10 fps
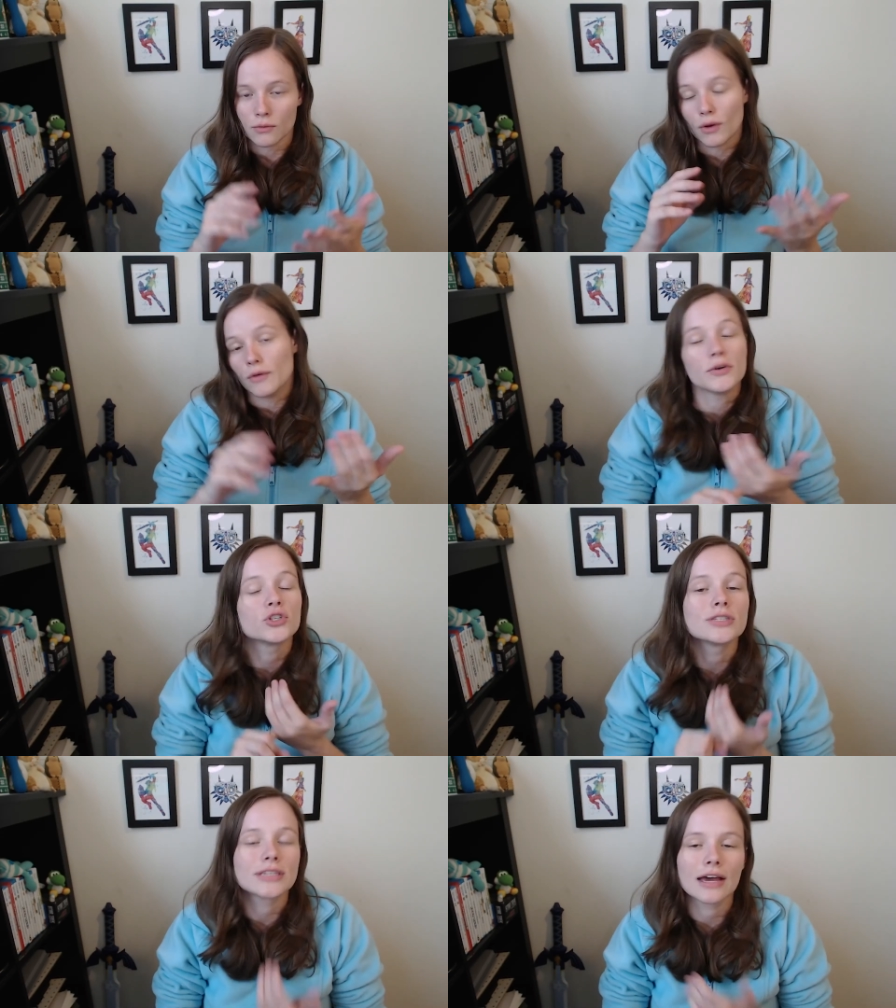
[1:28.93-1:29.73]
well,
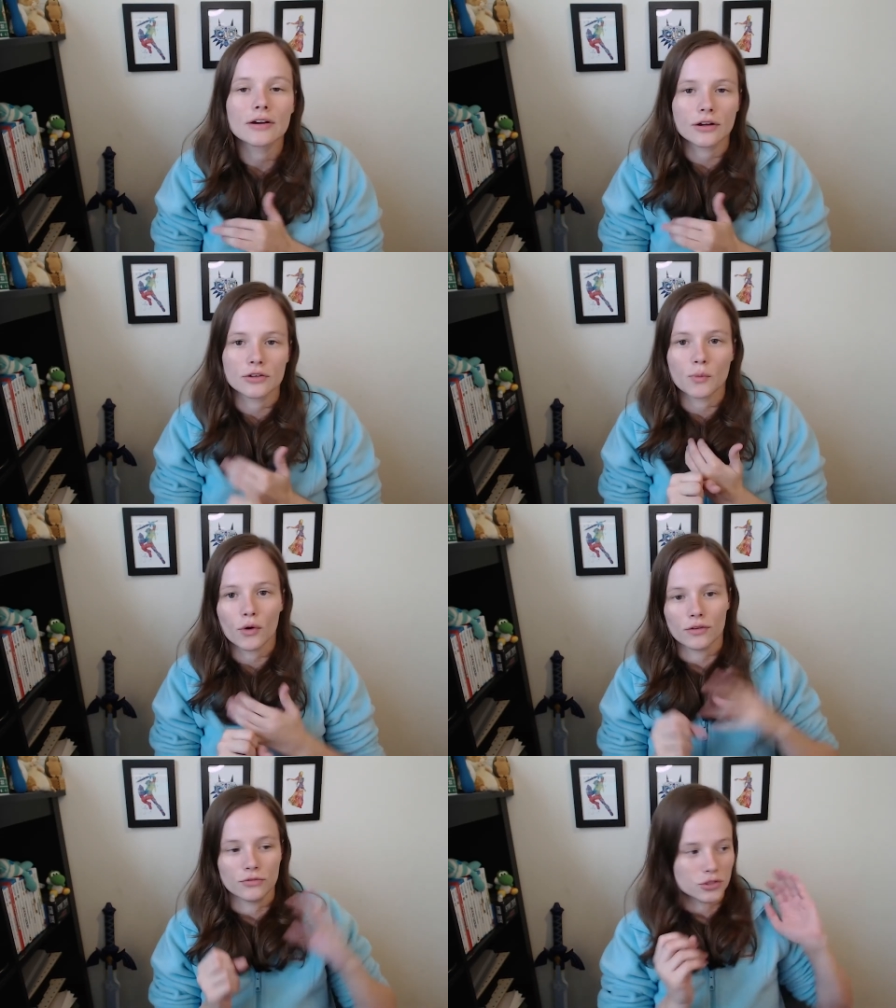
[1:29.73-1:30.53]
mission scanner is
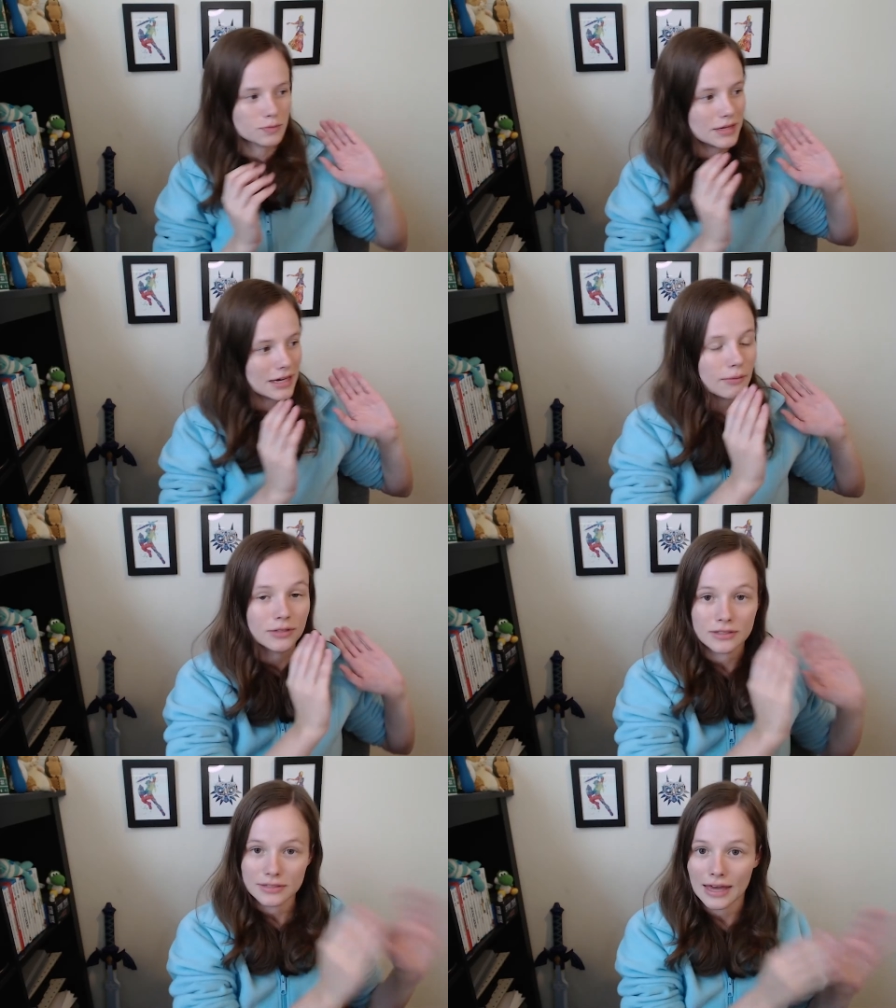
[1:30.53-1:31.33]
more of just being able
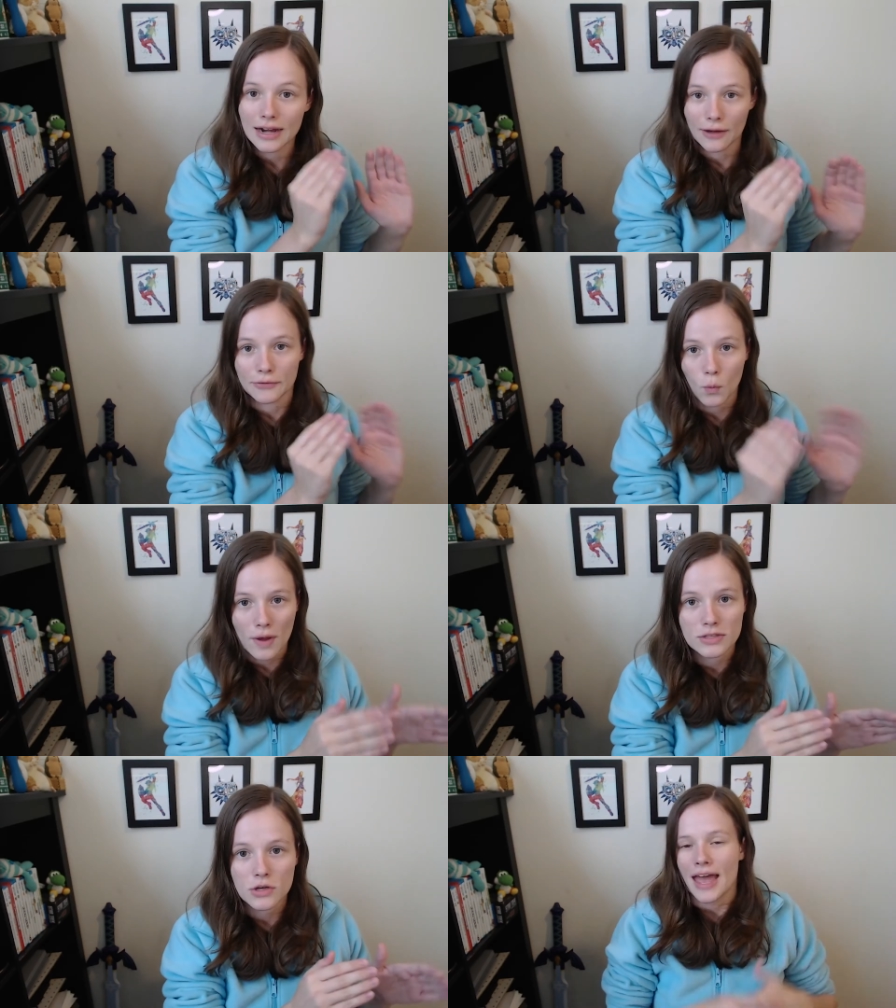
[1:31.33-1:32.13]
to scan out the
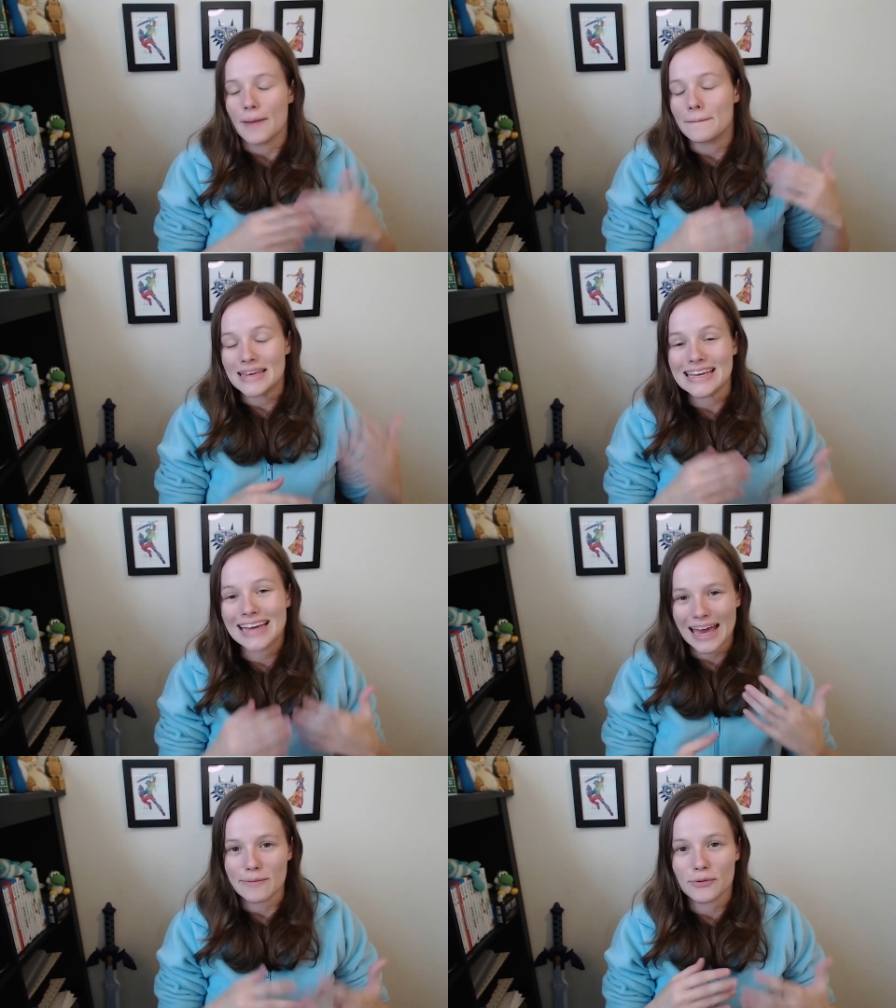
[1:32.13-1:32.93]
window and
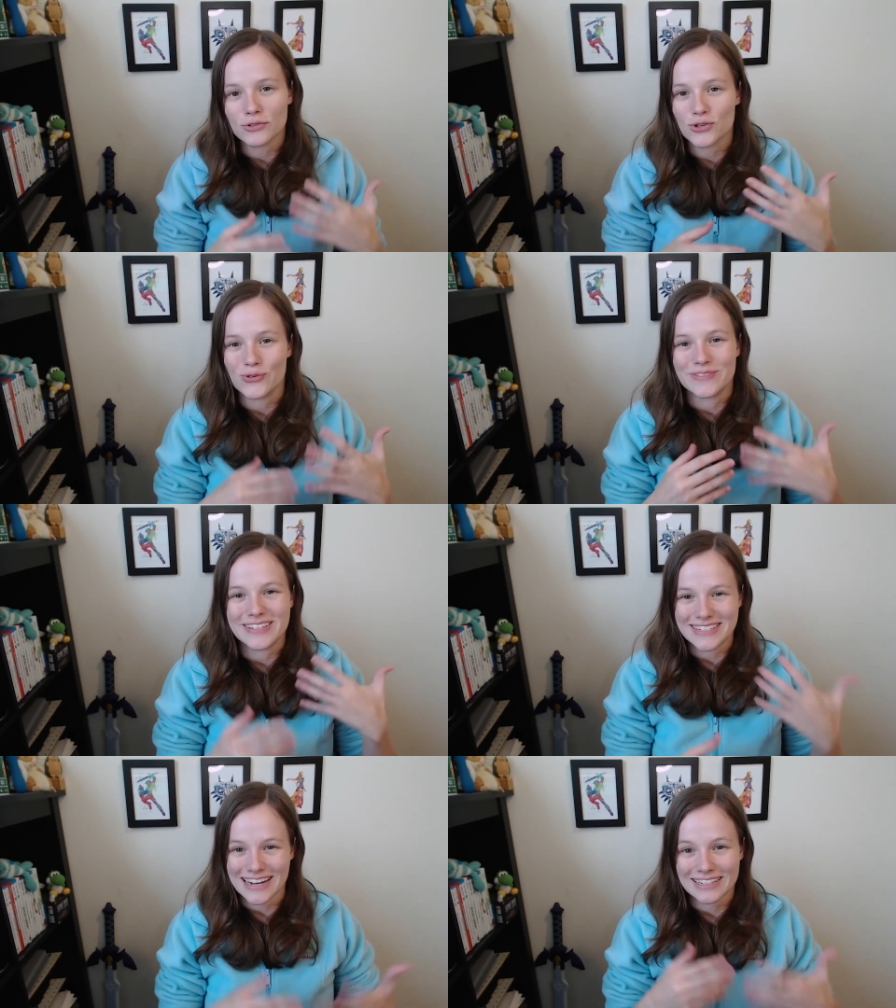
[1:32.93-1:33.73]
being able to
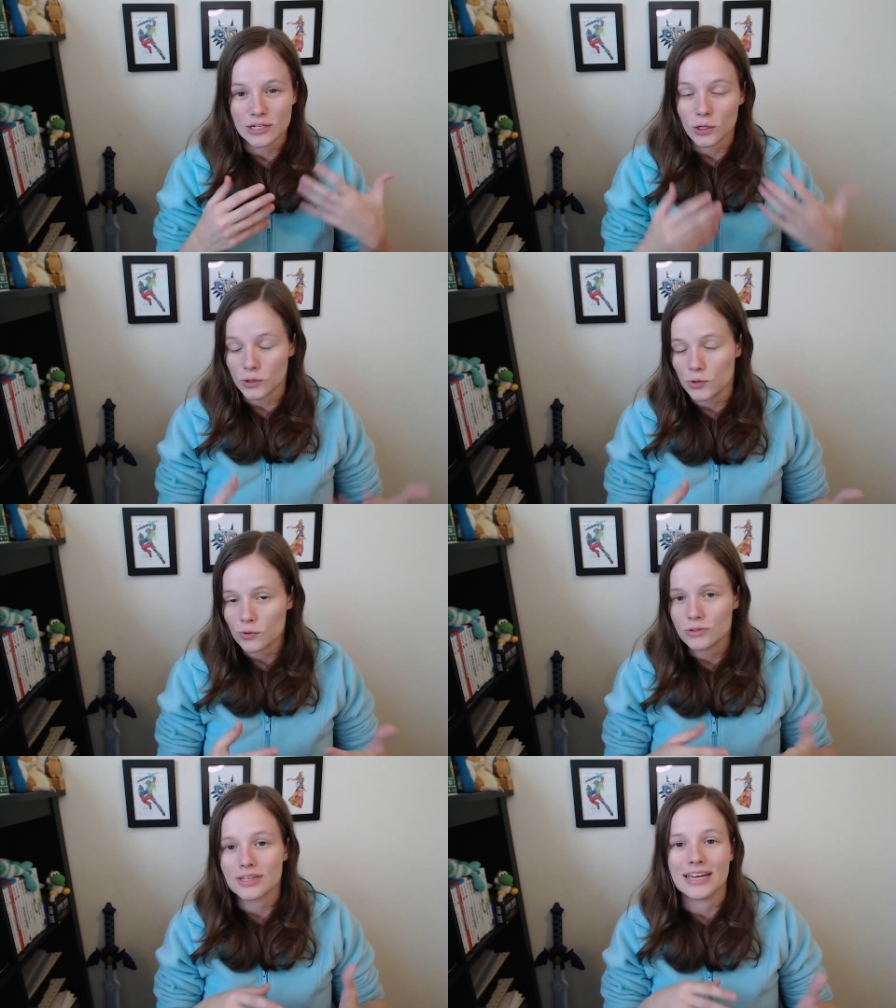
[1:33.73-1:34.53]
detect clues,